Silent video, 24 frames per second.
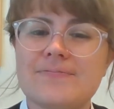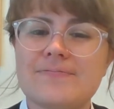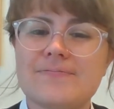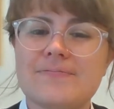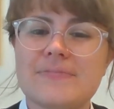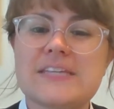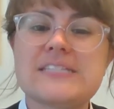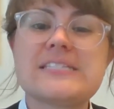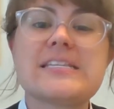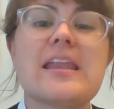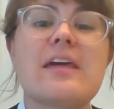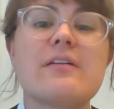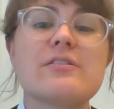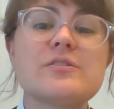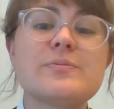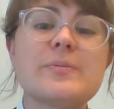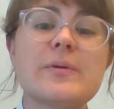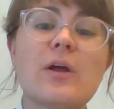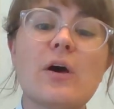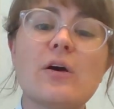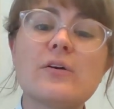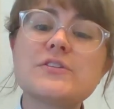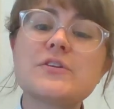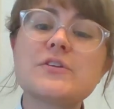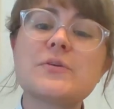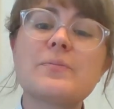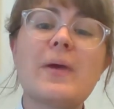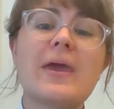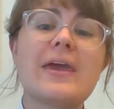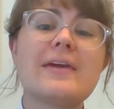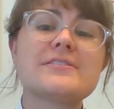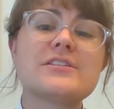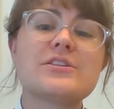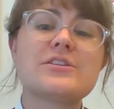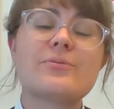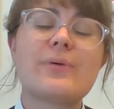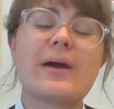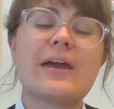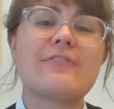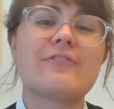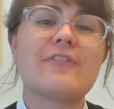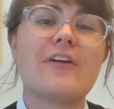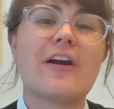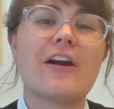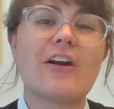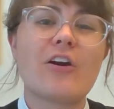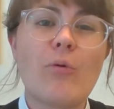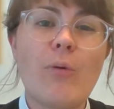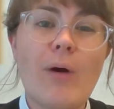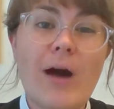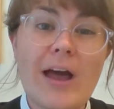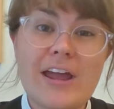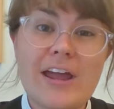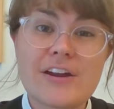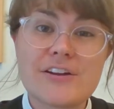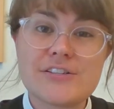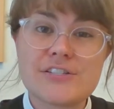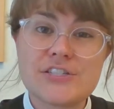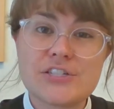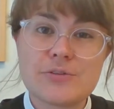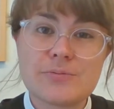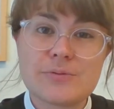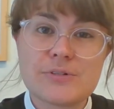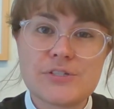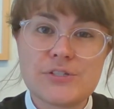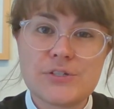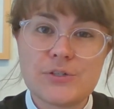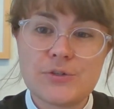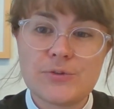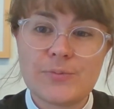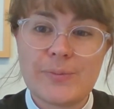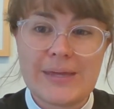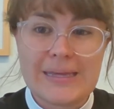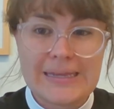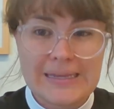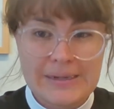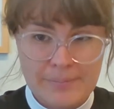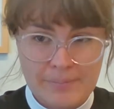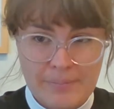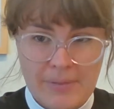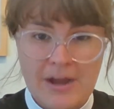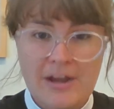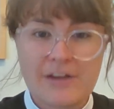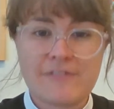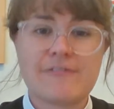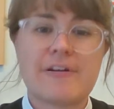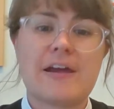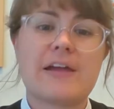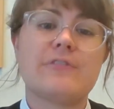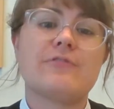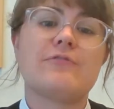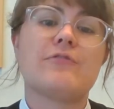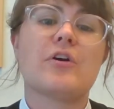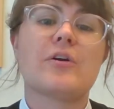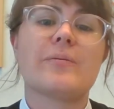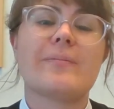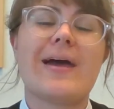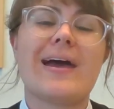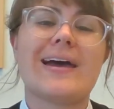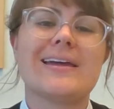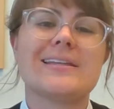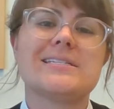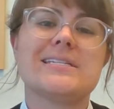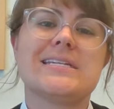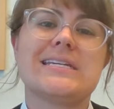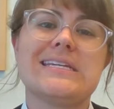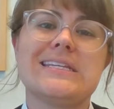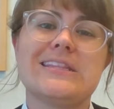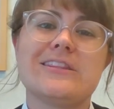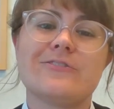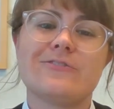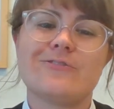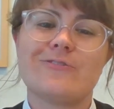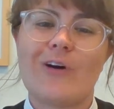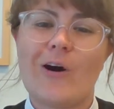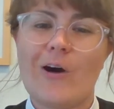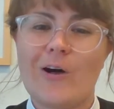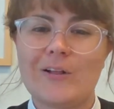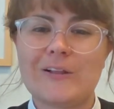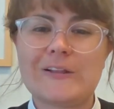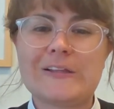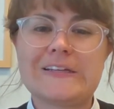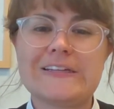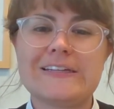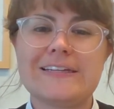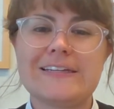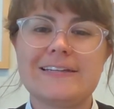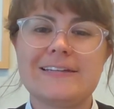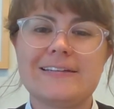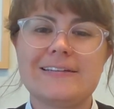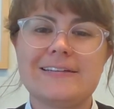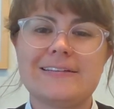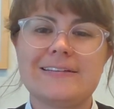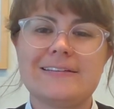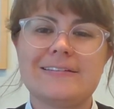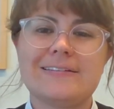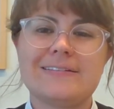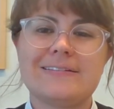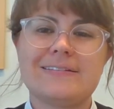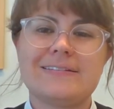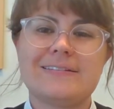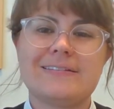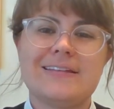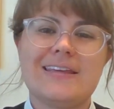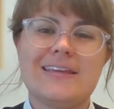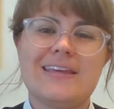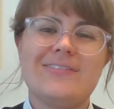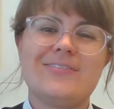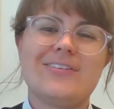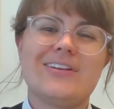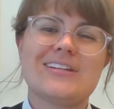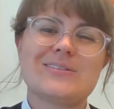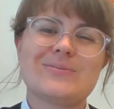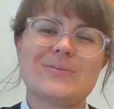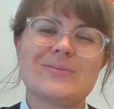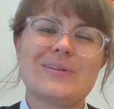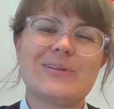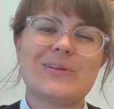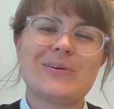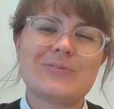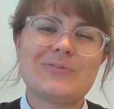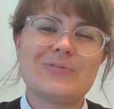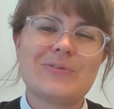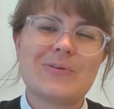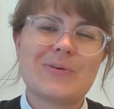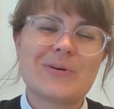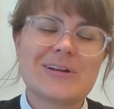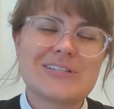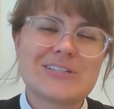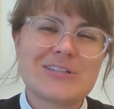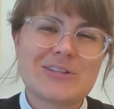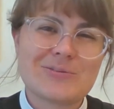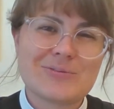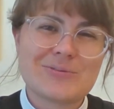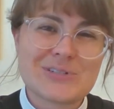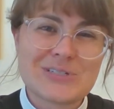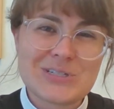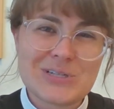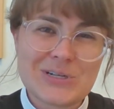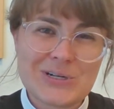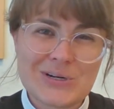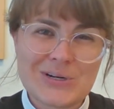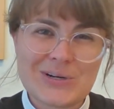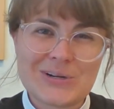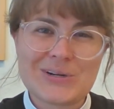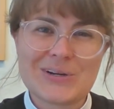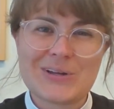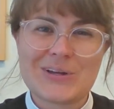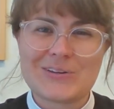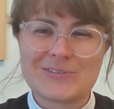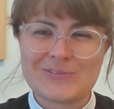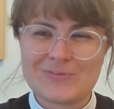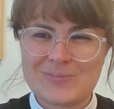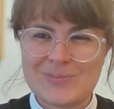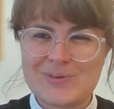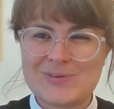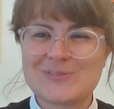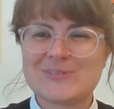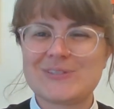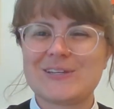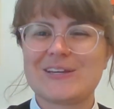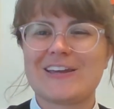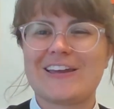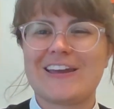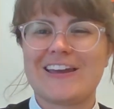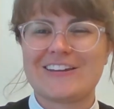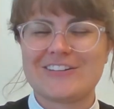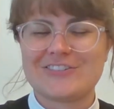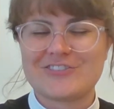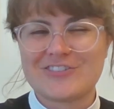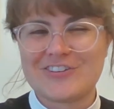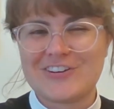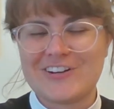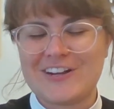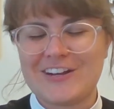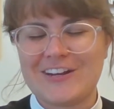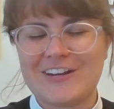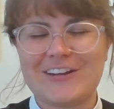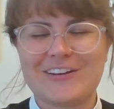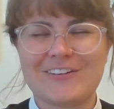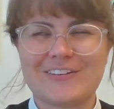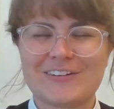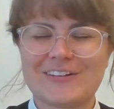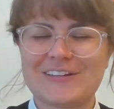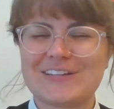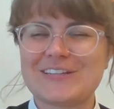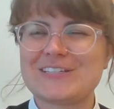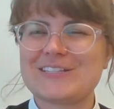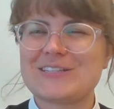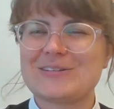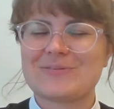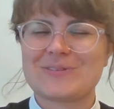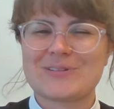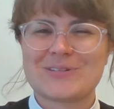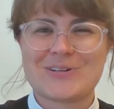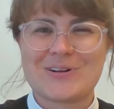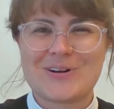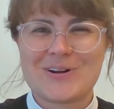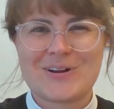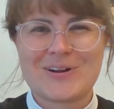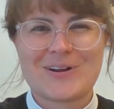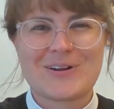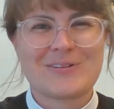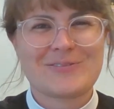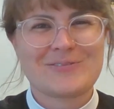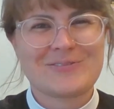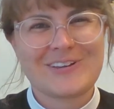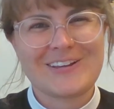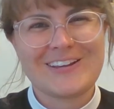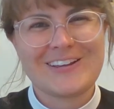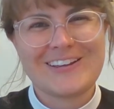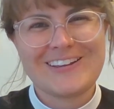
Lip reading: This announcement also paves the way for our choirs to resume in a modified format in the fall. Even as we look forward to the return of music at Trinity, or at least the return of